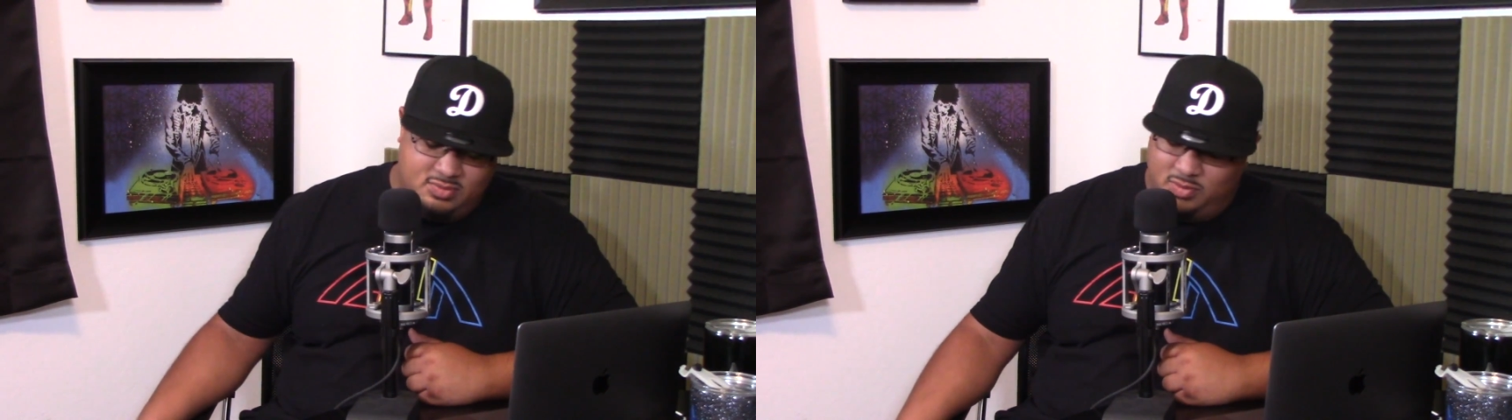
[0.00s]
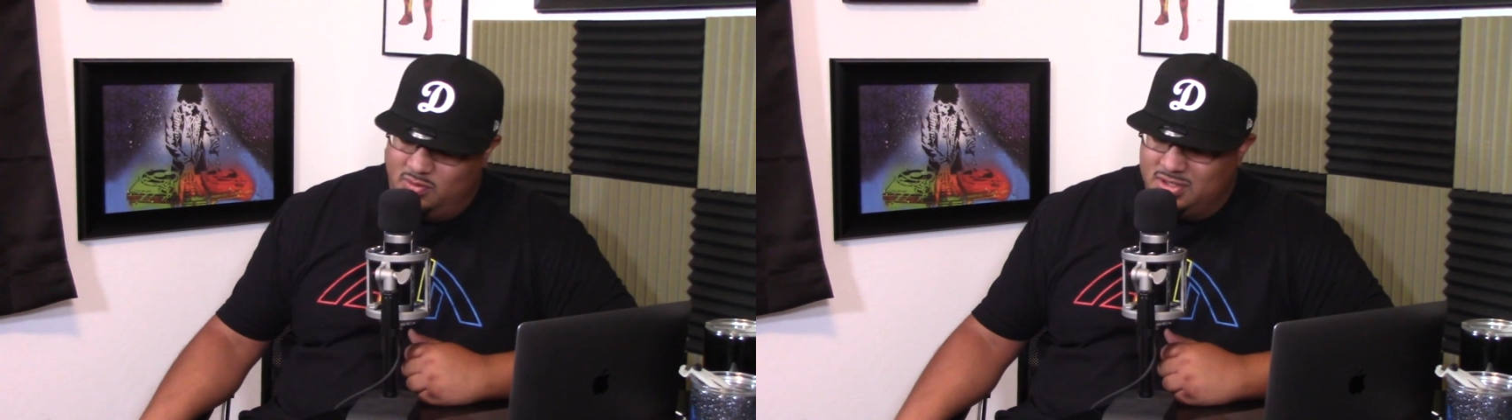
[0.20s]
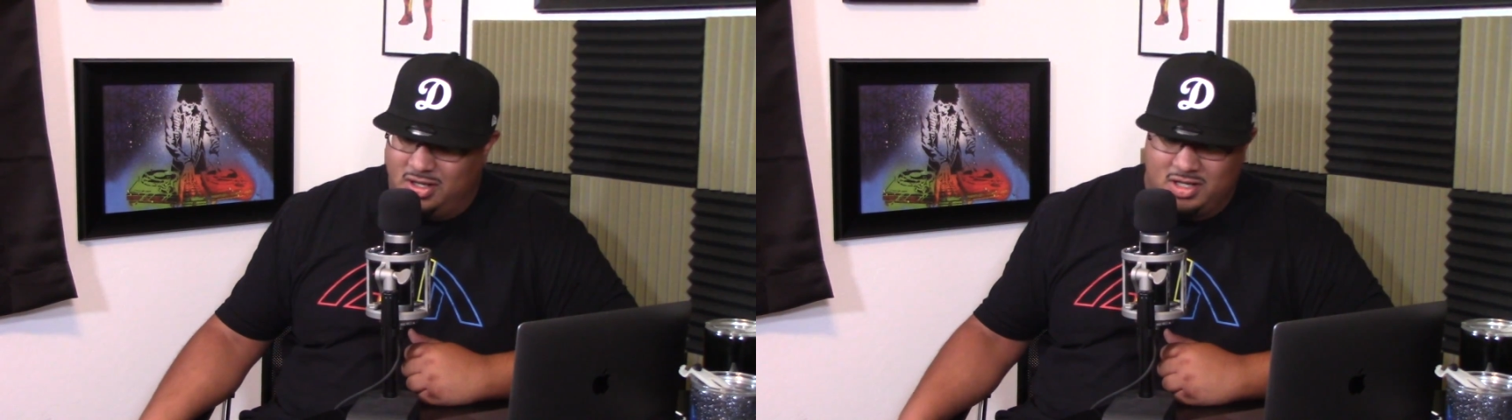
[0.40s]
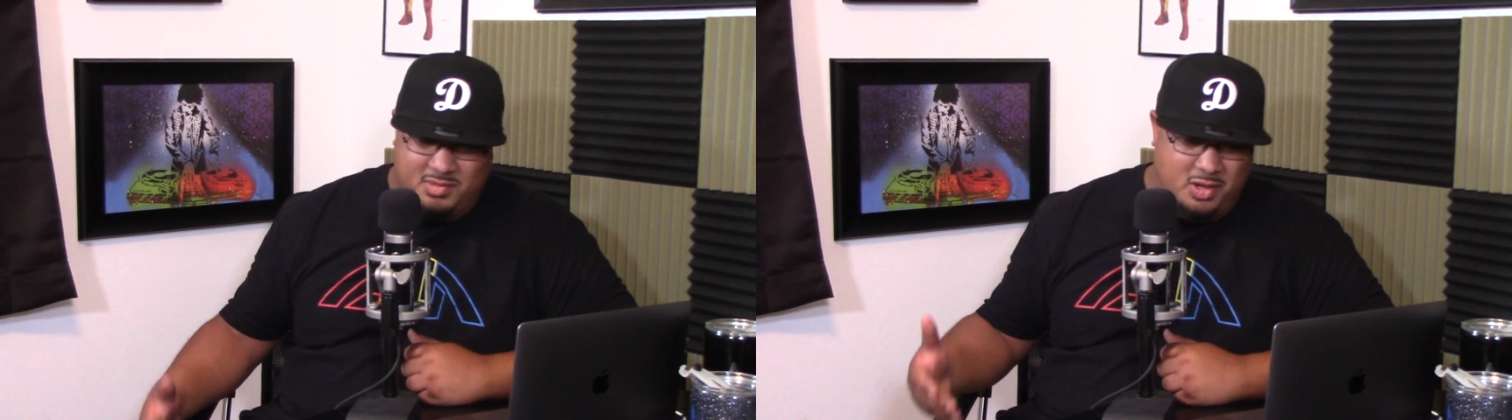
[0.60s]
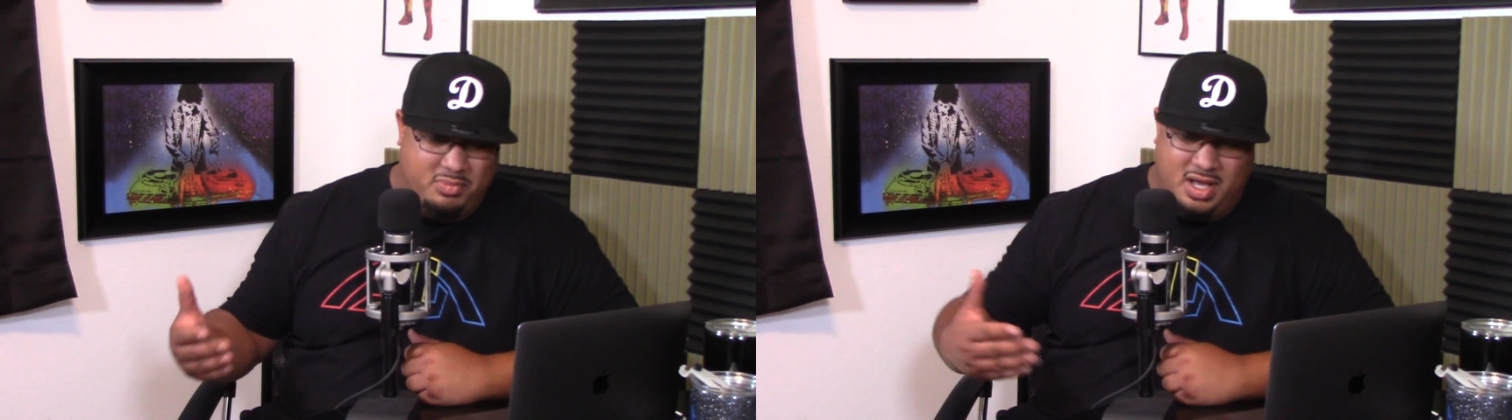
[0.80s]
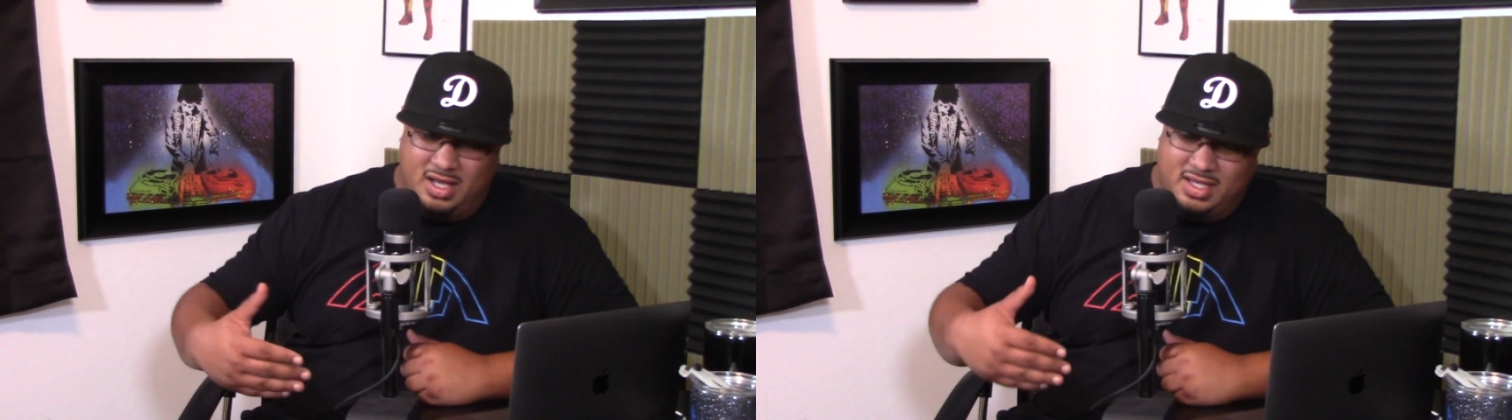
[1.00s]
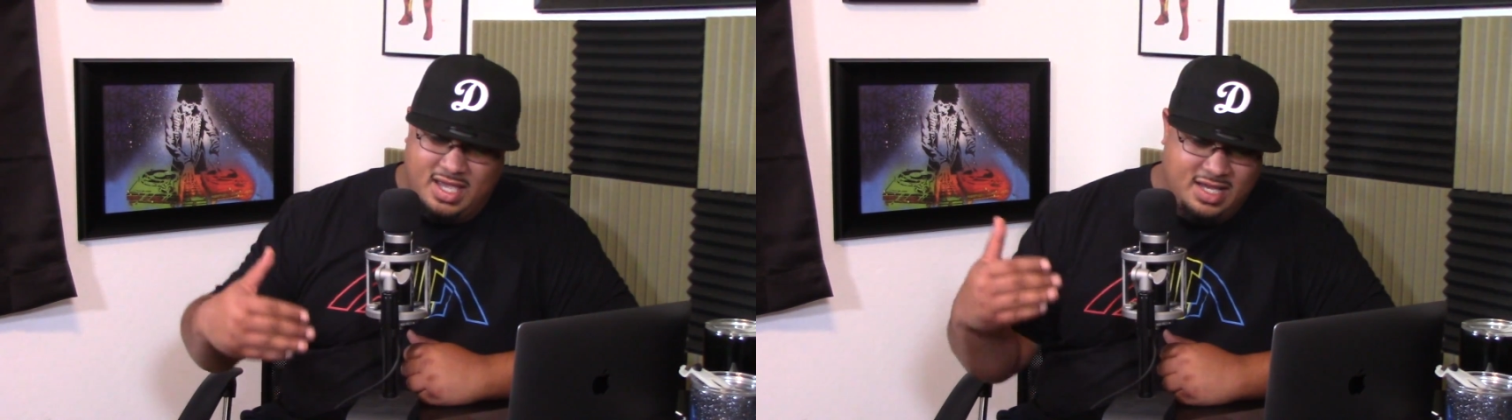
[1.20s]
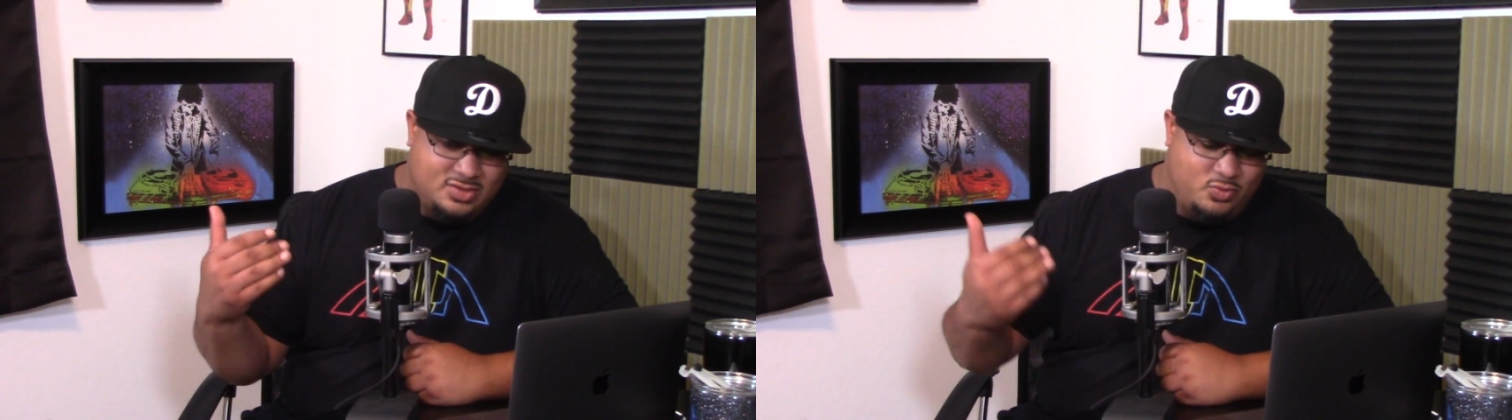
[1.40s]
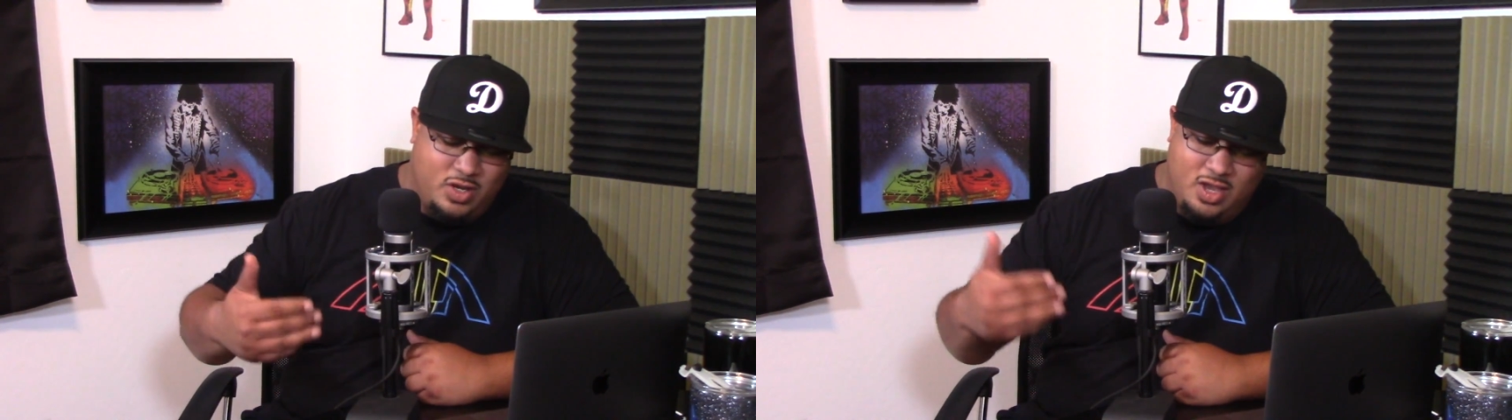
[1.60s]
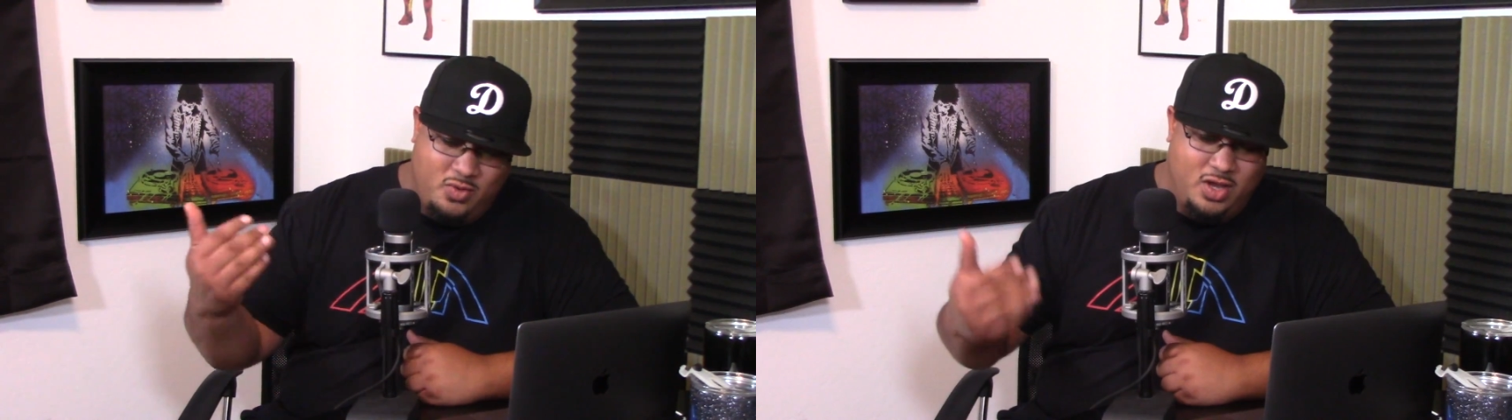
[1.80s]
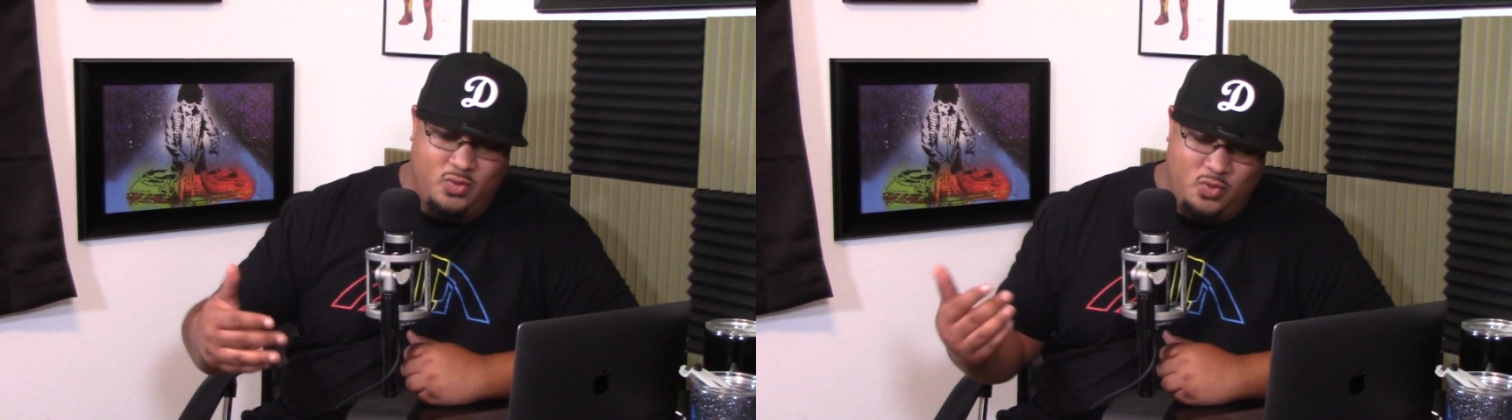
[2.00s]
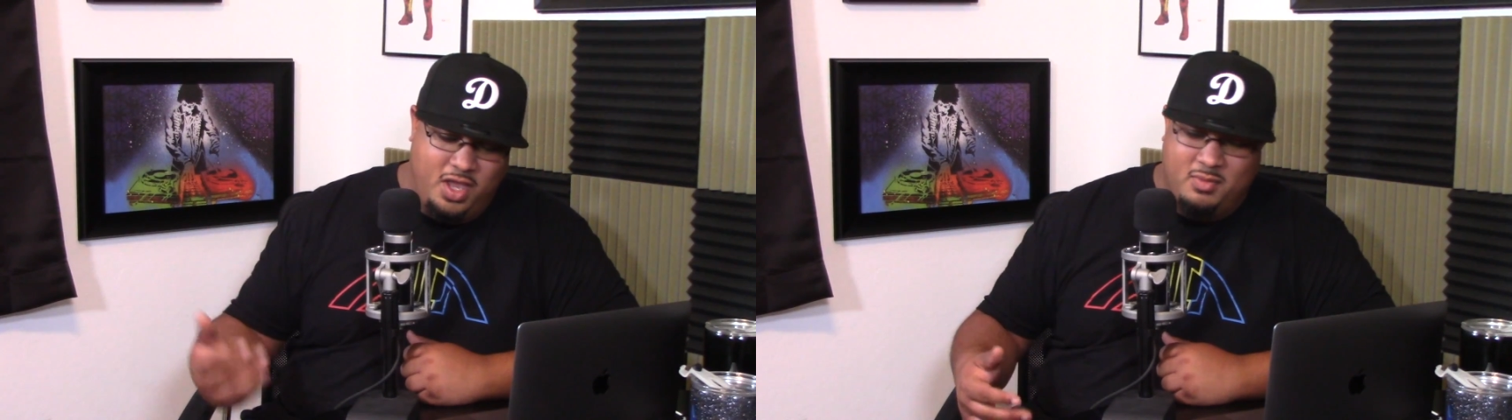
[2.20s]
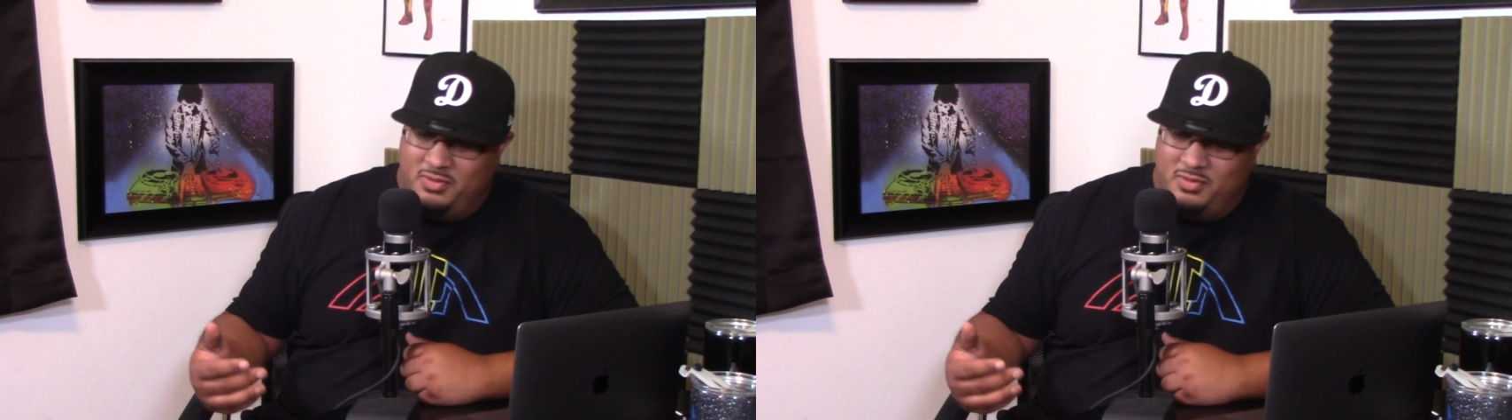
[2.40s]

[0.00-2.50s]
We were talking about podcasts way